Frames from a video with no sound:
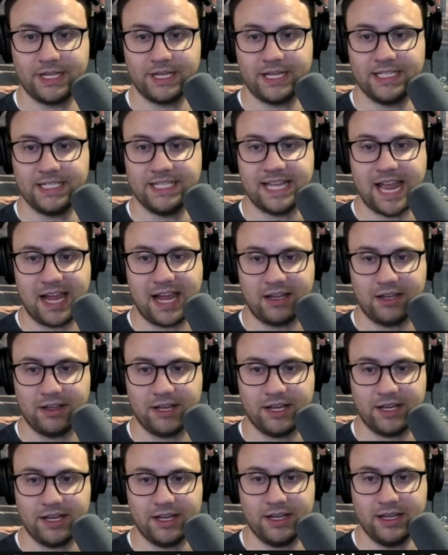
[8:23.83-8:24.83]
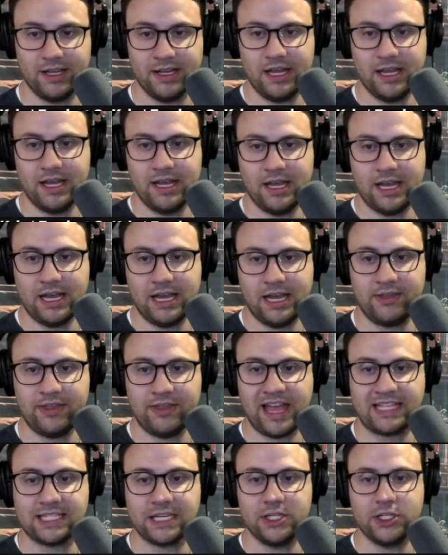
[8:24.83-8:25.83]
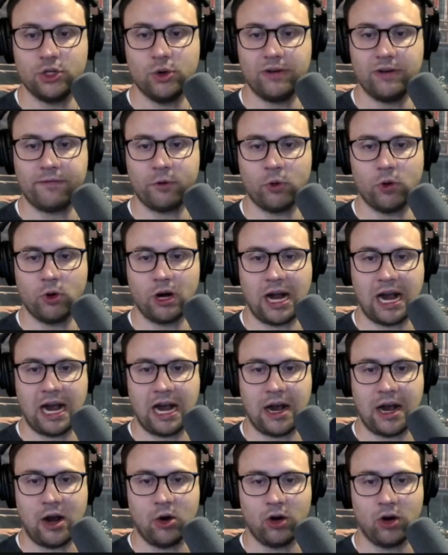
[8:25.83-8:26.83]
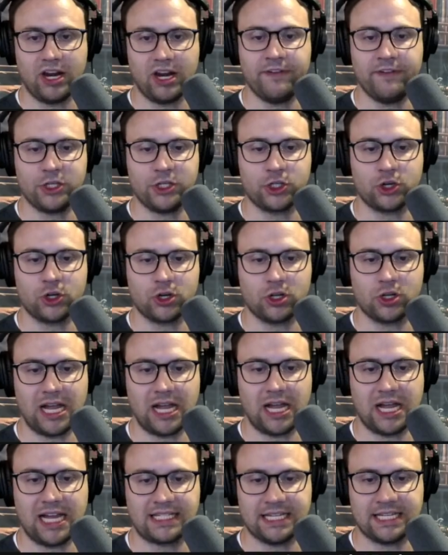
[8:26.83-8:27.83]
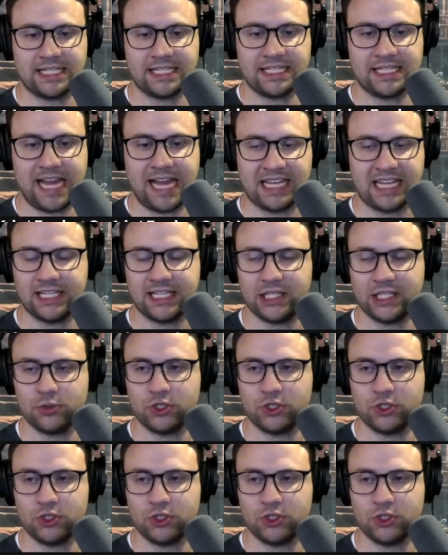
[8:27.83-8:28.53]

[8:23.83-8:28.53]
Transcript: Exactly. And that's going to do it for our adventure class assassins,